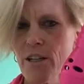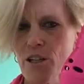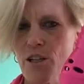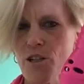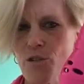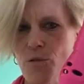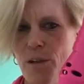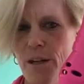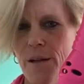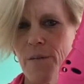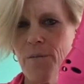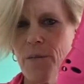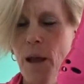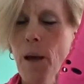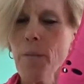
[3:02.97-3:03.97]
industry.
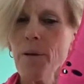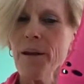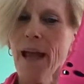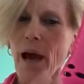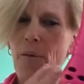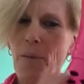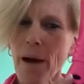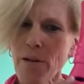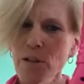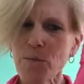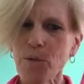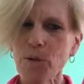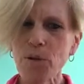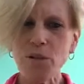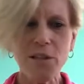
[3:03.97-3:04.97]
But now Bounce
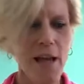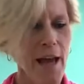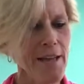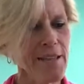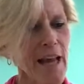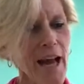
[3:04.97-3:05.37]
Boots has